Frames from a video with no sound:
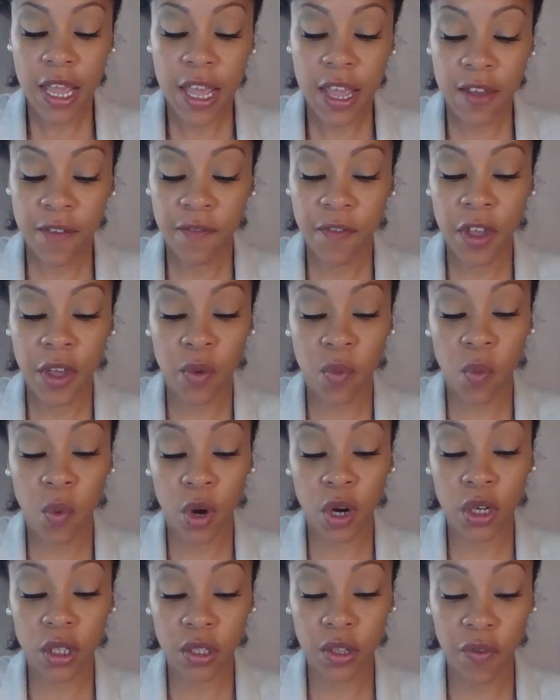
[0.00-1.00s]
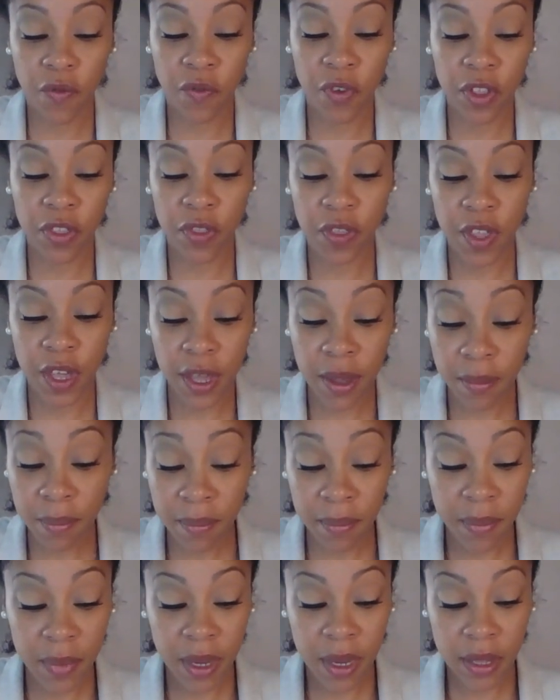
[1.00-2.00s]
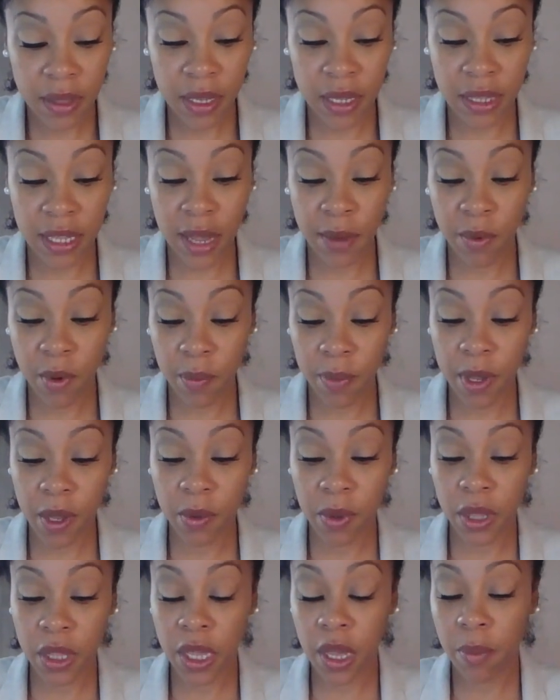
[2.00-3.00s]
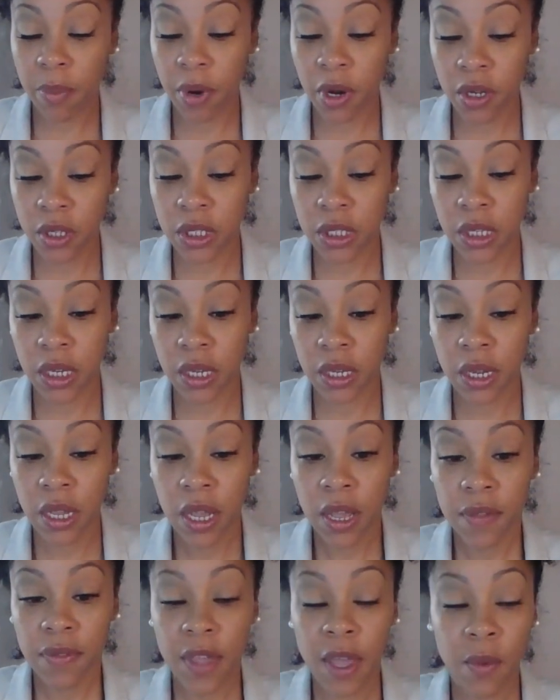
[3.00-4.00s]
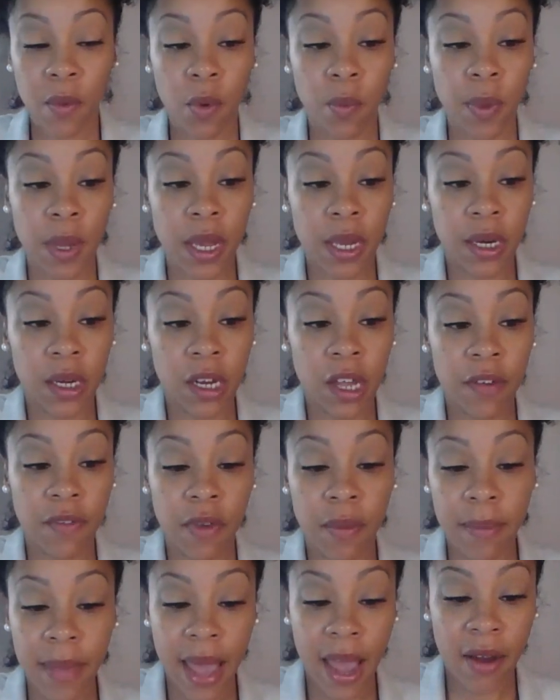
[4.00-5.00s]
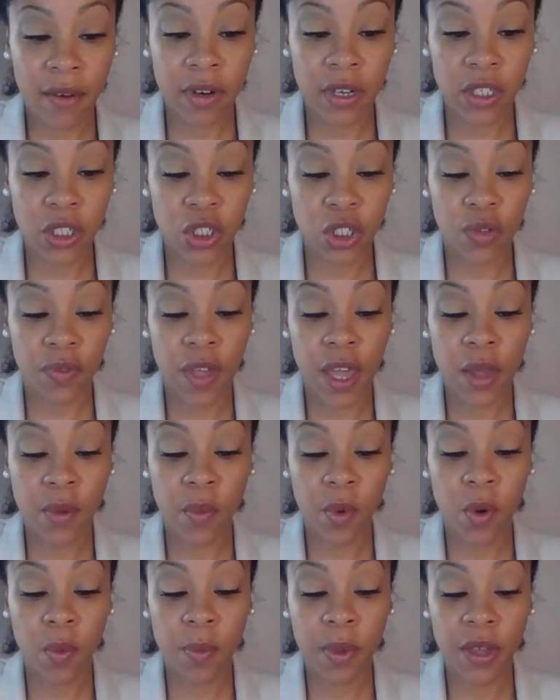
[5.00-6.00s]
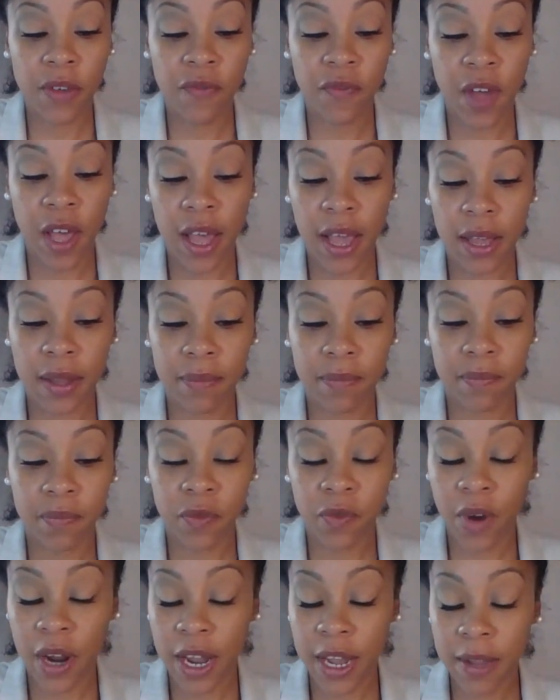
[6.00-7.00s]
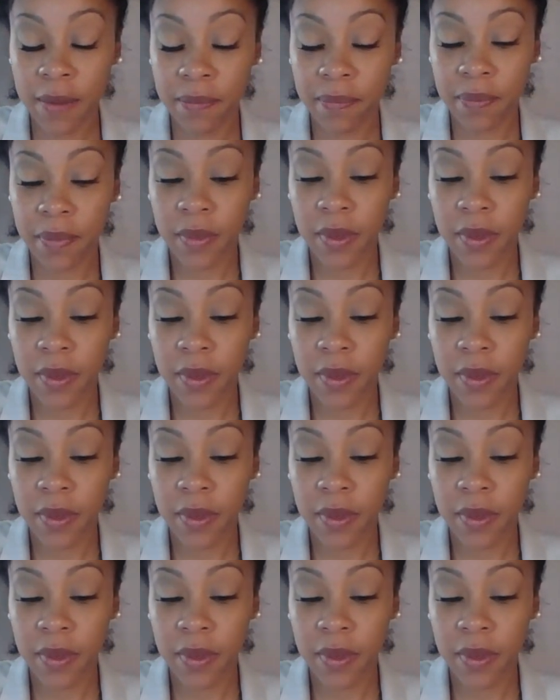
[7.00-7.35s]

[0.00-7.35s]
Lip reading: If it worked for them, then they will be with their person. They will be in a loving marriage. They will be fine, right?